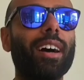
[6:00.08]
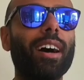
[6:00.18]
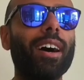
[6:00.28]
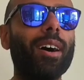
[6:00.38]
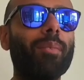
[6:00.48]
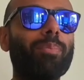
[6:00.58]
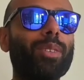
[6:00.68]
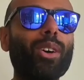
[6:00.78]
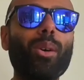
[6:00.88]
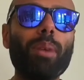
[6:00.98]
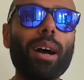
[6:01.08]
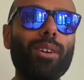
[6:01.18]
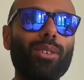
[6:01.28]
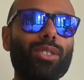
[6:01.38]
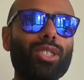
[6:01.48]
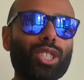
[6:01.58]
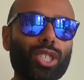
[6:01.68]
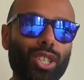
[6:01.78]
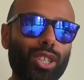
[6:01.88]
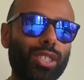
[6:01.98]
Got back on
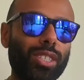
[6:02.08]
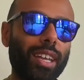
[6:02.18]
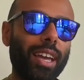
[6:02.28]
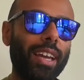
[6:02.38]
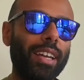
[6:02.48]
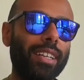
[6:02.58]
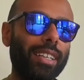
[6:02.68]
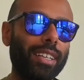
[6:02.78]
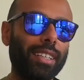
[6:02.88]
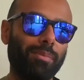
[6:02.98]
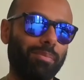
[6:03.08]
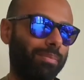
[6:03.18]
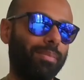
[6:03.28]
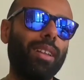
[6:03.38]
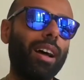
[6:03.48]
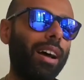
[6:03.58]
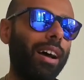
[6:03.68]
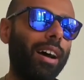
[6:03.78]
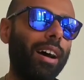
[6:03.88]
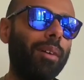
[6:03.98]
Tuesday,
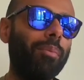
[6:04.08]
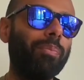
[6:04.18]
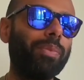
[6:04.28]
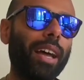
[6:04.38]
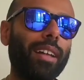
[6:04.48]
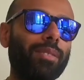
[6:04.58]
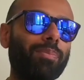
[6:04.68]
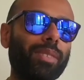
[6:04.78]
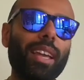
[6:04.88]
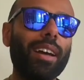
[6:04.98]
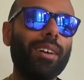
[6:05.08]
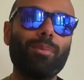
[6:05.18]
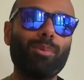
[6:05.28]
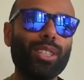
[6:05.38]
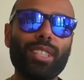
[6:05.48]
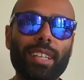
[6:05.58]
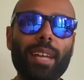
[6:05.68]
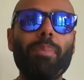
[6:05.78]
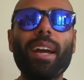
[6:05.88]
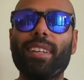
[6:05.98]
and yeah, wanted to
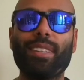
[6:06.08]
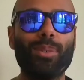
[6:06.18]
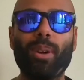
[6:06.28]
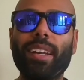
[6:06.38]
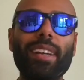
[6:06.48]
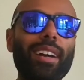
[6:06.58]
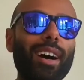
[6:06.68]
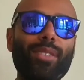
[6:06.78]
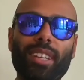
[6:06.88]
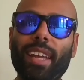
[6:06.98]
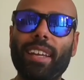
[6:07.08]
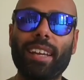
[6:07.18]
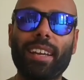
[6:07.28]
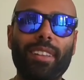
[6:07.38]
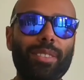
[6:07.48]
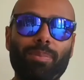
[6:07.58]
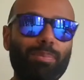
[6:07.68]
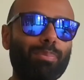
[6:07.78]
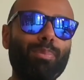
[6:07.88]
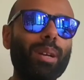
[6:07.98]
get back into running after taking
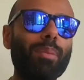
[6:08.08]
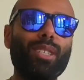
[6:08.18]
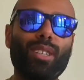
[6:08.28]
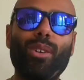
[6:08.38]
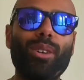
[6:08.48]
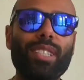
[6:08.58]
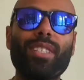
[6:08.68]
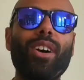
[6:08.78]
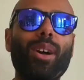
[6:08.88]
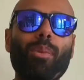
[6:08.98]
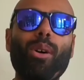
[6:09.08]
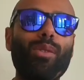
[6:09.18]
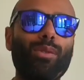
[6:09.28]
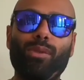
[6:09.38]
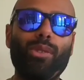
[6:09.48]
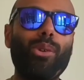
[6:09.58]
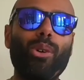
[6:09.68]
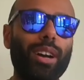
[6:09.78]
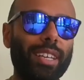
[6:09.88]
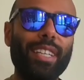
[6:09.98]
pretty much the longest time off
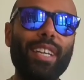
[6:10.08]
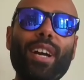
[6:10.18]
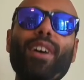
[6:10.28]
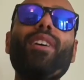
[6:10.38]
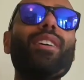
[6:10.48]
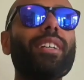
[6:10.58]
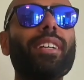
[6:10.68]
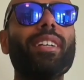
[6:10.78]
for a year.